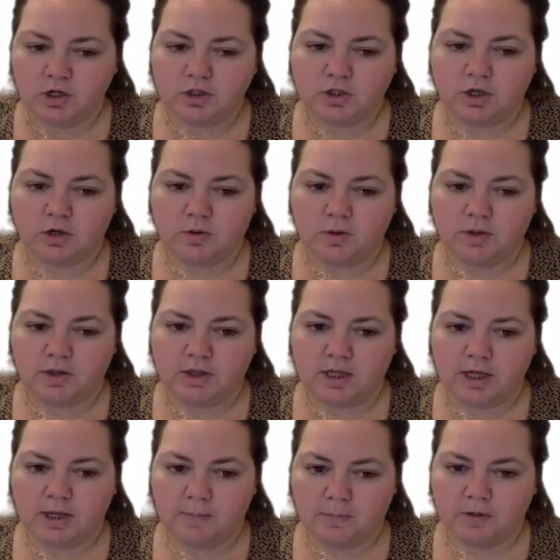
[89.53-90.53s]
So
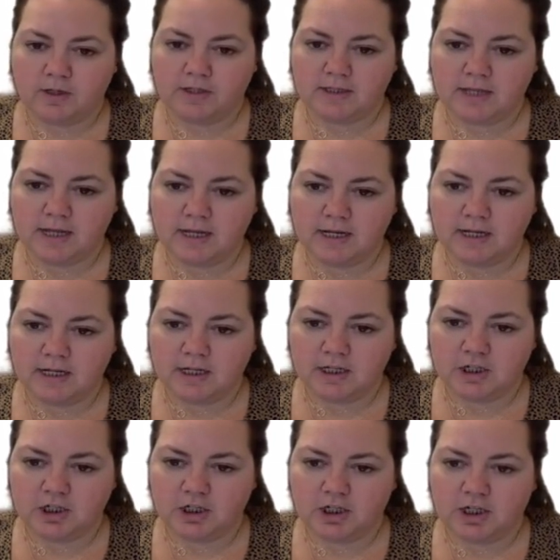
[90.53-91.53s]
the
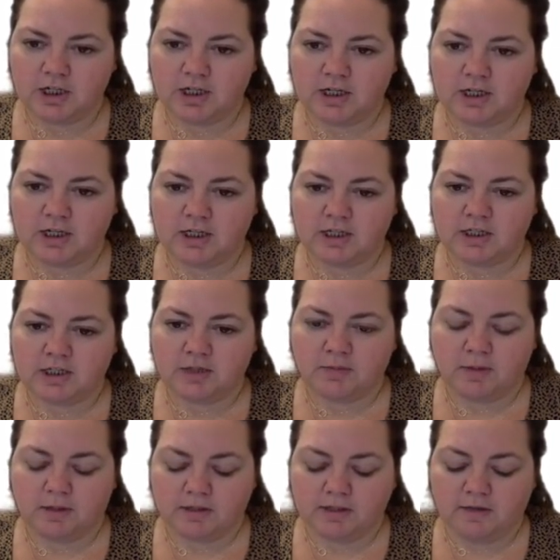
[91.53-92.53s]
percentage is the
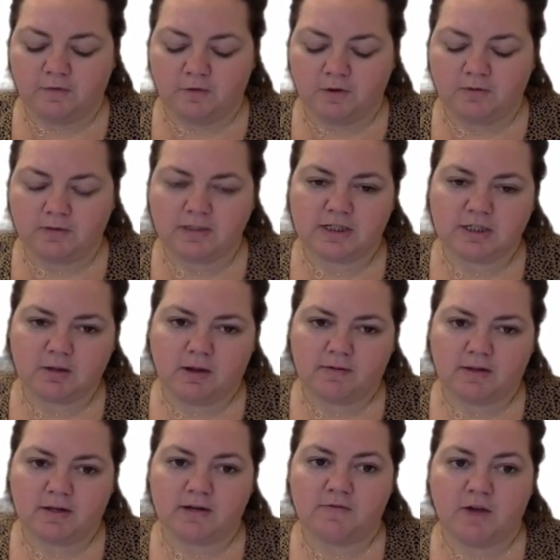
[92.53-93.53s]
relative frequency, so I
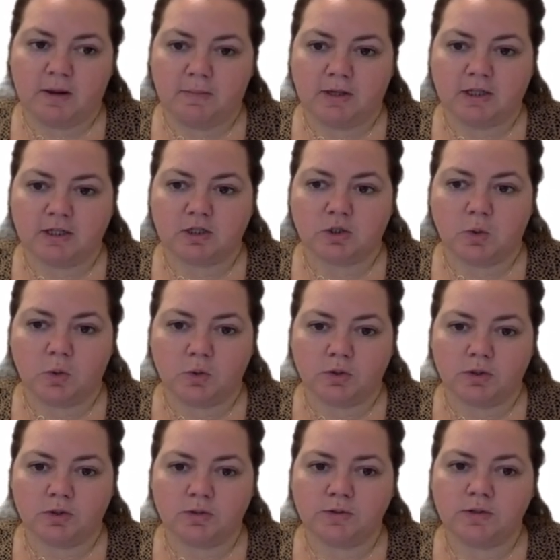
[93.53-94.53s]
have to divide by the
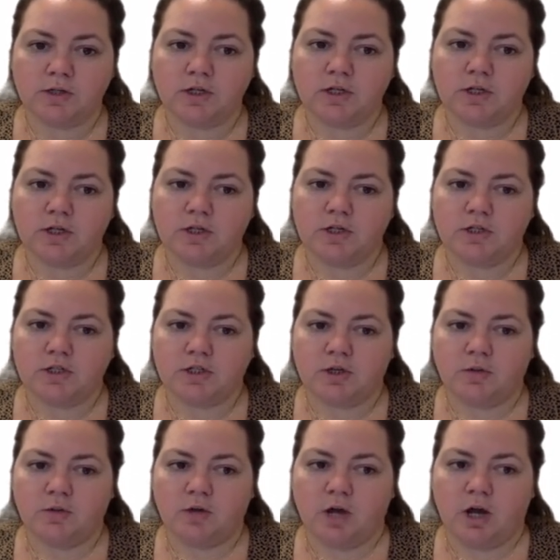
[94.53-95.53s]
total.
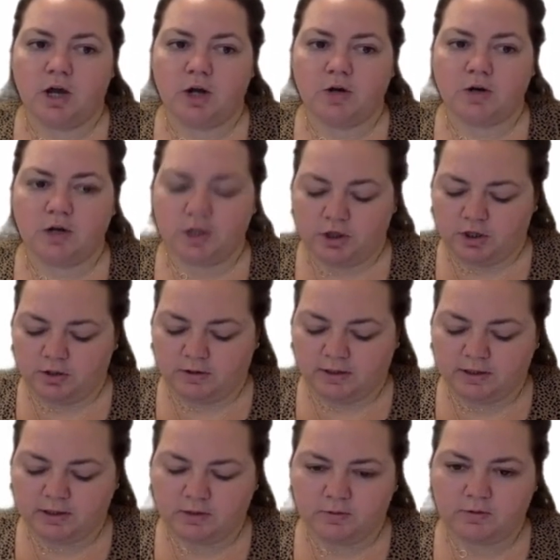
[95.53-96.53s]
So
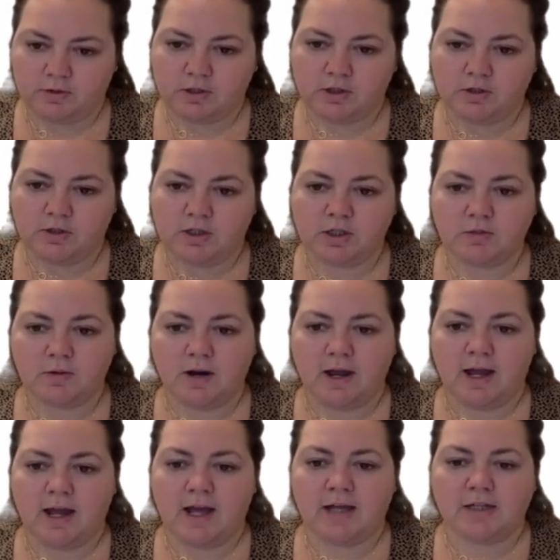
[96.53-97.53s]
130 total students were
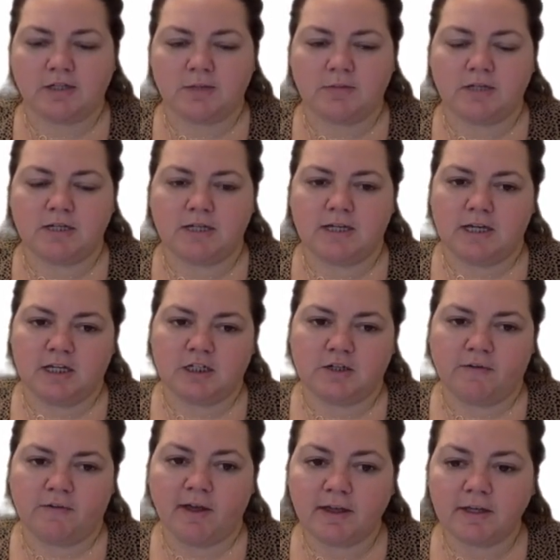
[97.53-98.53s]
asked, so I'm going to take
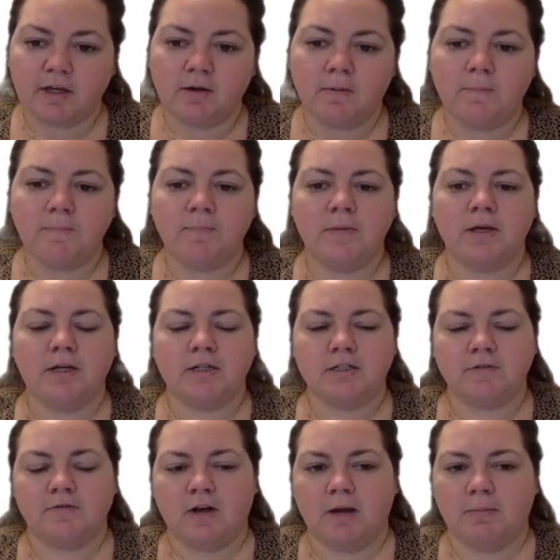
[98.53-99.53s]
each value,
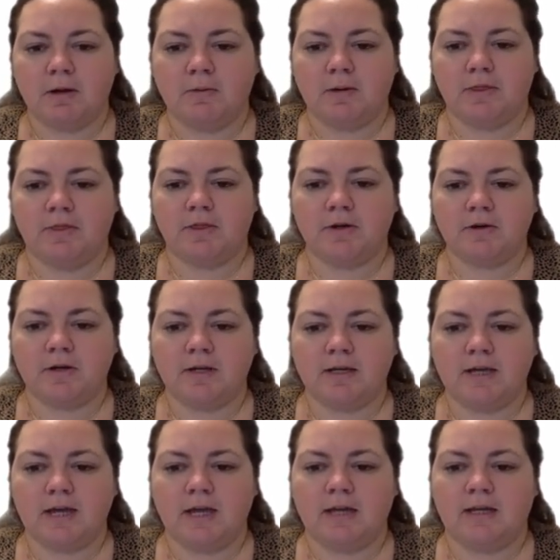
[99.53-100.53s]
divide by
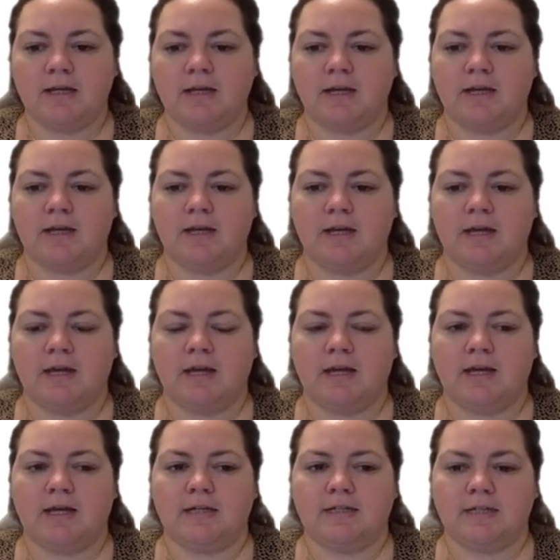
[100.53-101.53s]
130, and get
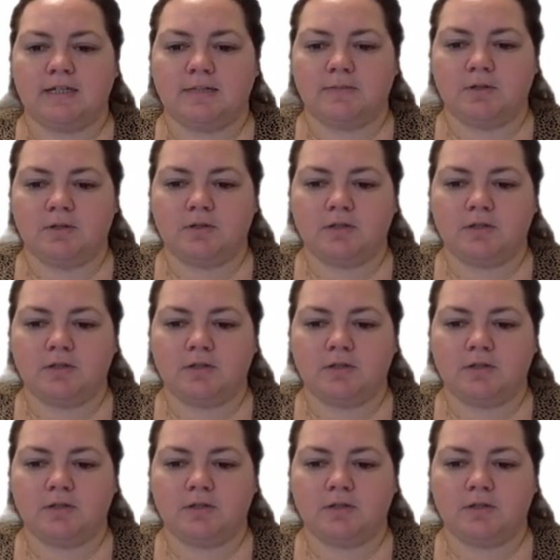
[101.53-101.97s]
a decimal.